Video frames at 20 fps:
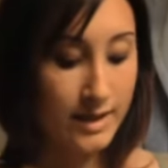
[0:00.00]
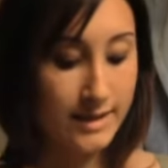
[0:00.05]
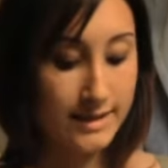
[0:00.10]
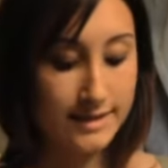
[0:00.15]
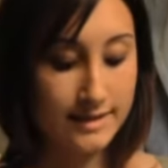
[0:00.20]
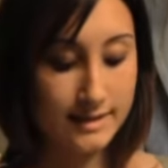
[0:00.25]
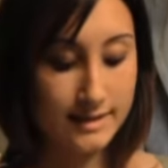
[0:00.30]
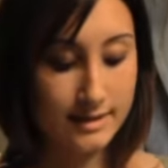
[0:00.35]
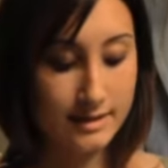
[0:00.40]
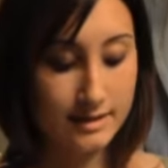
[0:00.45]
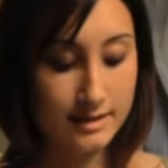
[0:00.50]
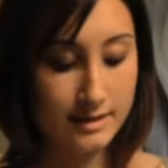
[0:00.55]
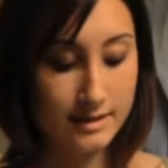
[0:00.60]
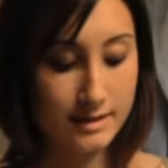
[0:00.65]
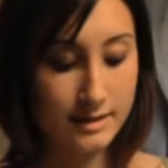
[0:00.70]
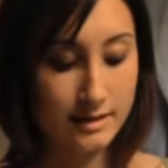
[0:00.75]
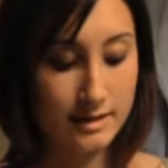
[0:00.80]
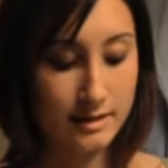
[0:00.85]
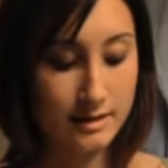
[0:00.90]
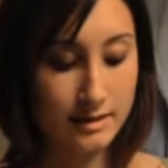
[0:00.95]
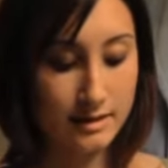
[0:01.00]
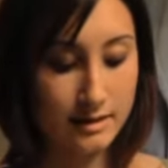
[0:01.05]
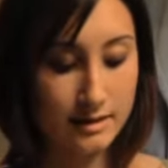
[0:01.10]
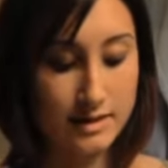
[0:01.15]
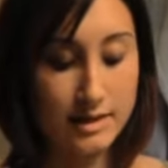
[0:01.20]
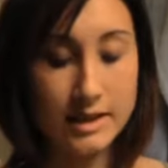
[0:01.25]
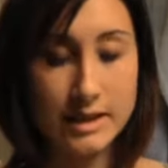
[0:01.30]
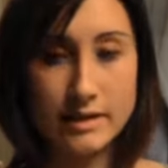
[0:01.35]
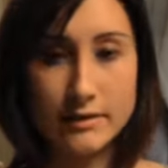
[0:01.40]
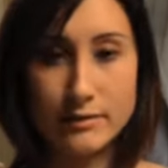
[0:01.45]
This is
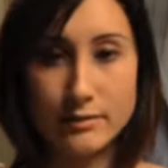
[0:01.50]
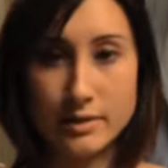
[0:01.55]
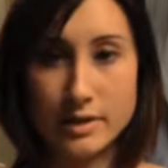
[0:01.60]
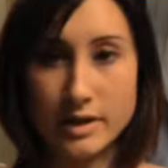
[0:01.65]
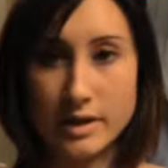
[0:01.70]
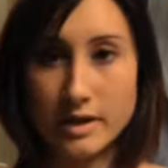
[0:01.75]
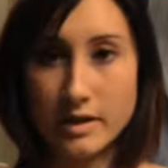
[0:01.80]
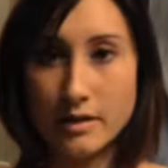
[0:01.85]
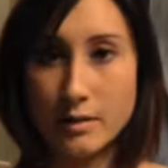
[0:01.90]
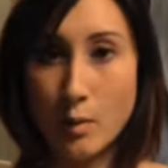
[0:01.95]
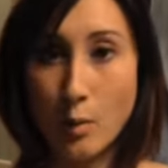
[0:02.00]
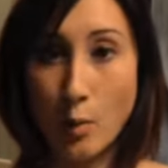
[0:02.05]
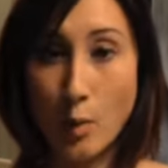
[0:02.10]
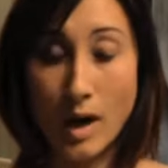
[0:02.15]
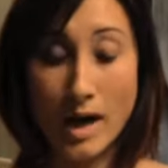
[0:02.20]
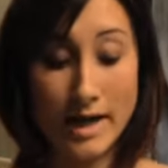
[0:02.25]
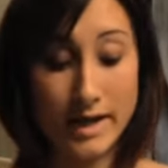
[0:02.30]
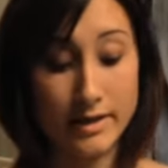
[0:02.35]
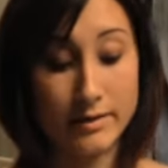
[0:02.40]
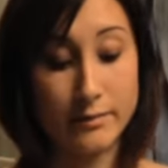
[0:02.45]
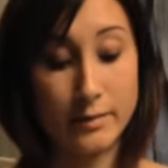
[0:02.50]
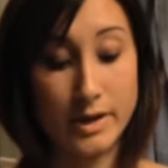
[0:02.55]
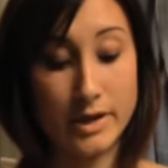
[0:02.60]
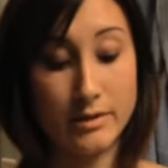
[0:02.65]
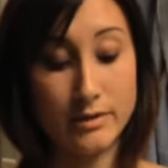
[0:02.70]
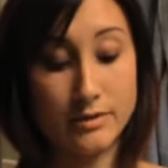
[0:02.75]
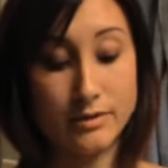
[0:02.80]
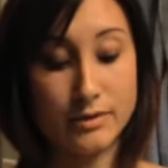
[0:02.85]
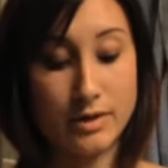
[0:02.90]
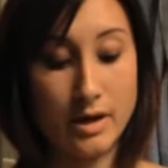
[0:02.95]
the T3 wide,
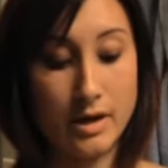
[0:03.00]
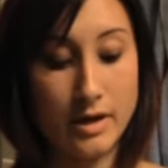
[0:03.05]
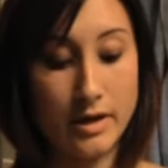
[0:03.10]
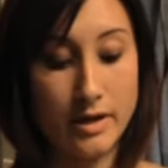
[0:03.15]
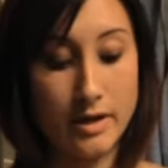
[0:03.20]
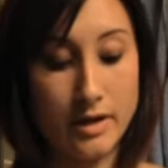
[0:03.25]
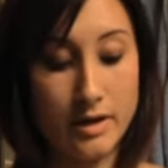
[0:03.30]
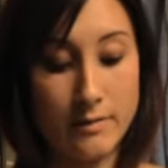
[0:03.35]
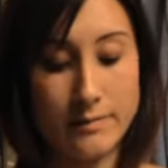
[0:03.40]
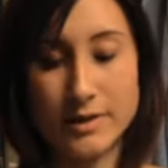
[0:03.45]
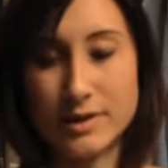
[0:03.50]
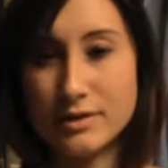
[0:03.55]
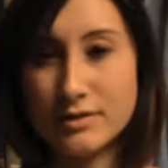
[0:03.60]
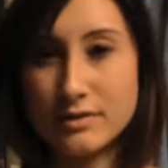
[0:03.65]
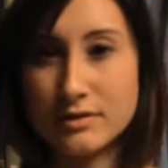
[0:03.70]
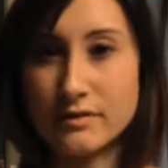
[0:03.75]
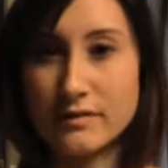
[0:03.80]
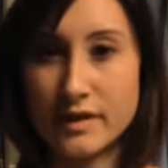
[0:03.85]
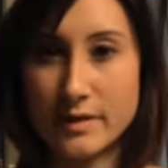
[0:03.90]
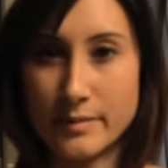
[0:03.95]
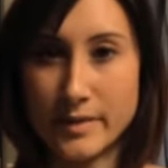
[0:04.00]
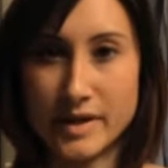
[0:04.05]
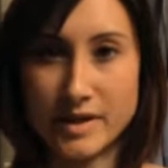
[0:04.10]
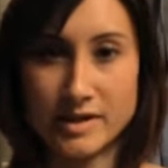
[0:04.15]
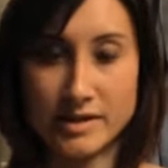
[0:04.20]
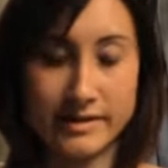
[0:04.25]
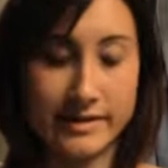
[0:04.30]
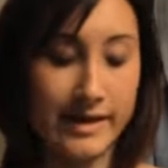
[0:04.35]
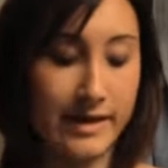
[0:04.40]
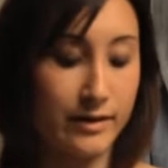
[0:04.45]
wet or dry. I'm not sure if I
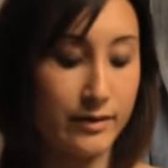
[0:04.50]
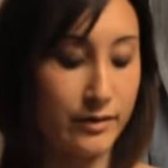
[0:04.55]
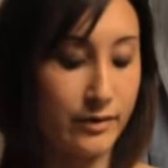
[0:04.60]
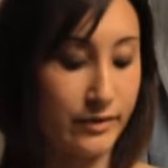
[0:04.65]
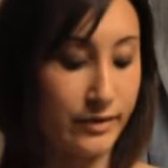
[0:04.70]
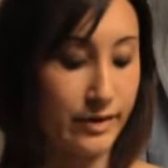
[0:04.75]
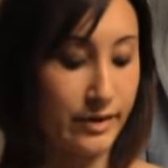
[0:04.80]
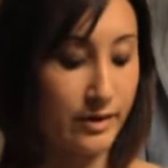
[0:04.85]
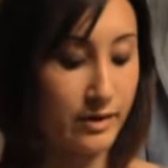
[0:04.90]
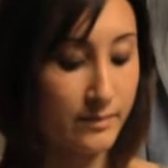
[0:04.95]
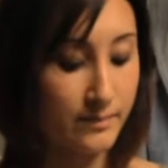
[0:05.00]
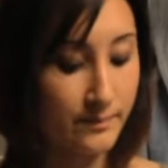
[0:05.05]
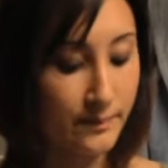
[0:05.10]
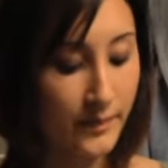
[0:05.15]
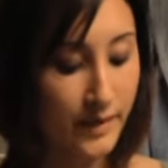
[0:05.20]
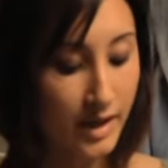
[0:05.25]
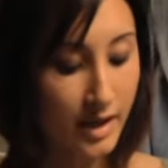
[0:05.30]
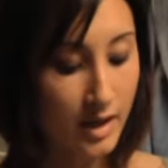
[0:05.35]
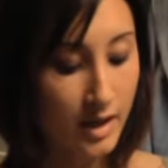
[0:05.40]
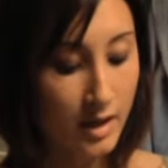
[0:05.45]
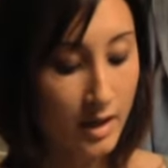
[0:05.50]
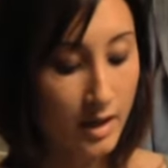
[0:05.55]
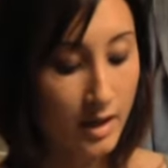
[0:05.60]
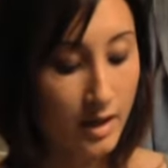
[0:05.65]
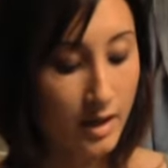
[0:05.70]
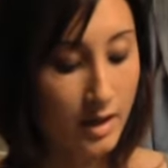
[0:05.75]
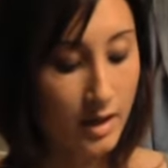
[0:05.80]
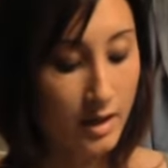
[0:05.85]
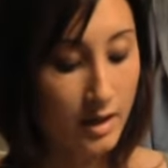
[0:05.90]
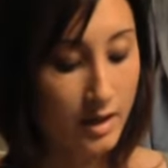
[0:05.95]
mentioned that earlier.
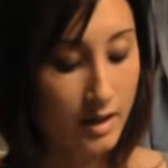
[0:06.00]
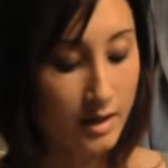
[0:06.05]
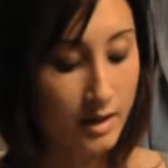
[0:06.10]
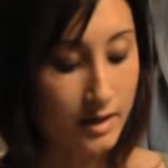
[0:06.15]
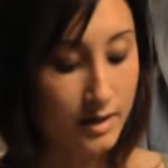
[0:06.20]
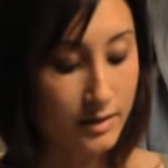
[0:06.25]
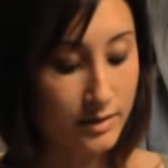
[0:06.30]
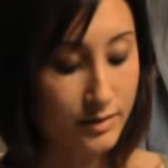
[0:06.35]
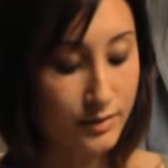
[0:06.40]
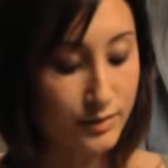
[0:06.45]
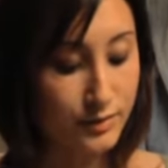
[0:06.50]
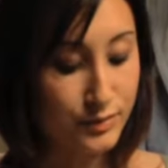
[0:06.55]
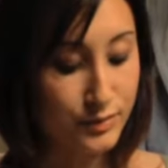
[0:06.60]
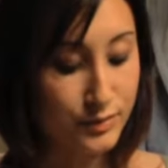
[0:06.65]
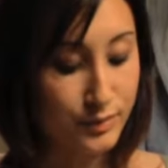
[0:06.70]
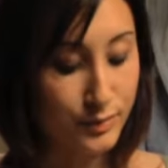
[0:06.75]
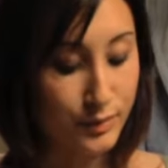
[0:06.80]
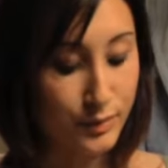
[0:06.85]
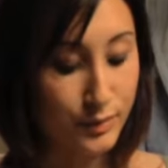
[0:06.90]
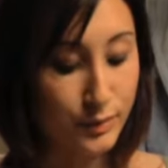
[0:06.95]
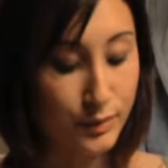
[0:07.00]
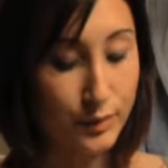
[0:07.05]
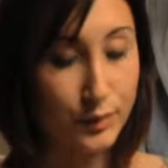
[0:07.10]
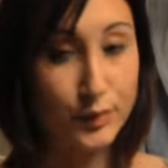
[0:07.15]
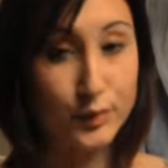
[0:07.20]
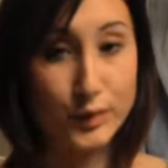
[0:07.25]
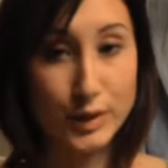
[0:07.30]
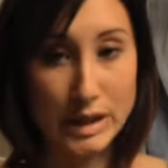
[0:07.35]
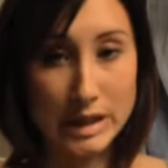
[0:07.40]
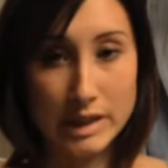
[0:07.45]
It's a
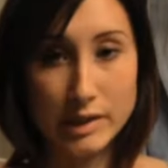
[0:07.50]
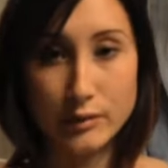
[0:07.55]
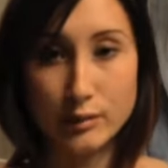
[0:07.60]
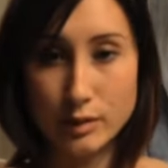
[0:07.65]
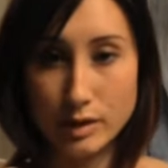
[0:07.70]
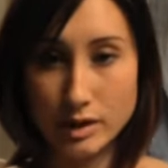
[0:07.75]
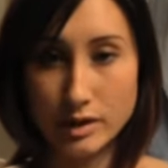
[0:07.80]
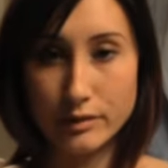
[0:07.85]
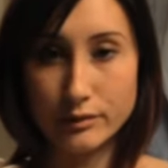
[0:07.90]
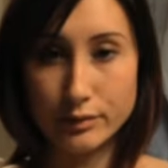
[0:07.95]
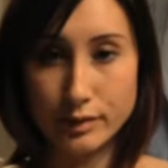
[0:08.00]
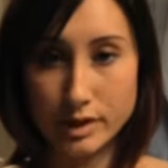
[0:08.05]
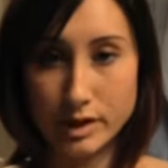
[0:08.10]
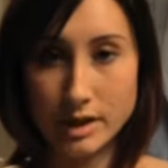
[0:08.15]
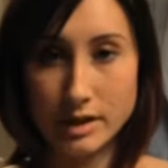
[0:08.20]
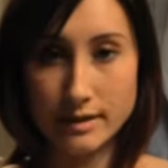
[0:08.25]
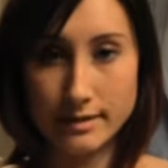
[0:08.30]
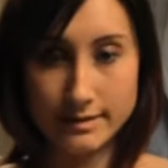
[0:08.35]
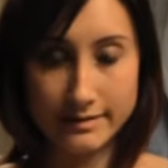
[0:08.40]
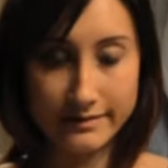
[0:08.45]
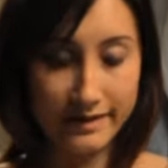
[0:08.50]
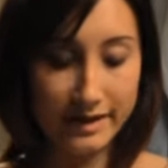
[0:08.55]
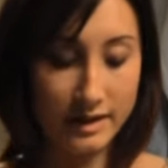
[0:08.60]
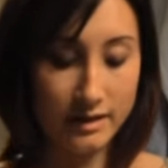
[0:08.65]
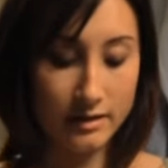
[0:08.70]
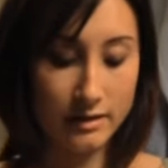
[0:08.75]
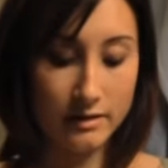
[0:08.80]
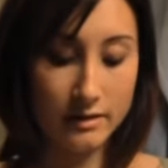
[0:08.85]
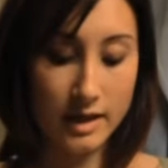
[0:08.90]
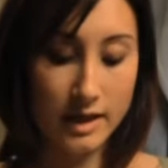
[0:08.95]
really, really, really nice
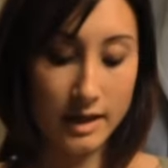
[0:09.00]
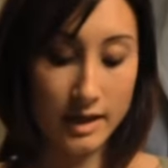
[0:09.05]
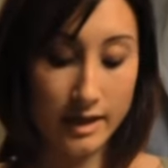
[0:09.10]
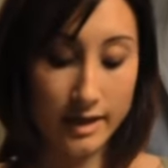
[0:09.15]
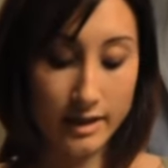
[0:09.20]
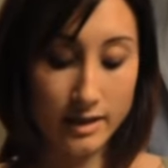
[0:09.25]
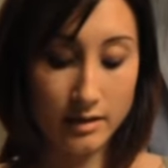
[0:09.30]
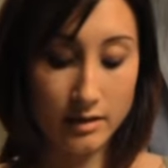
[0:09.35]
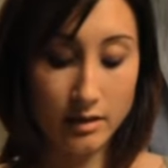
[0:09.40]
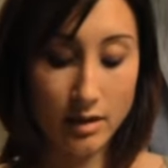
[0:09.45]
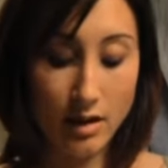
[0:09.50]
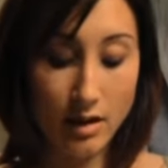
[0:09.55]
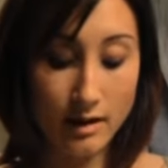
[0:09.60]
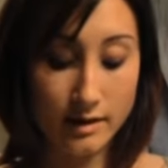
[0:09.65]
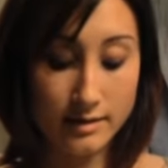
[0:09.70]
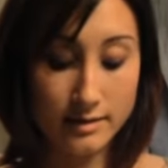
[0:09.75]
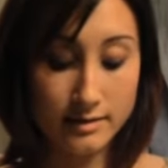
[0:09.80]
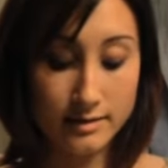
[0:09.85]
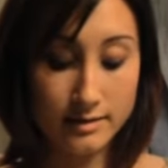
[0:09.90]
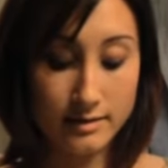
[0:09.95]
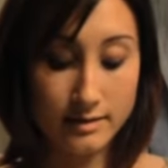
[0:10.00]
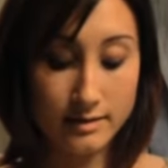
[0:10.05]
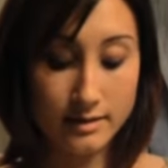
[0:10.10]
flat iron. I like it a lot.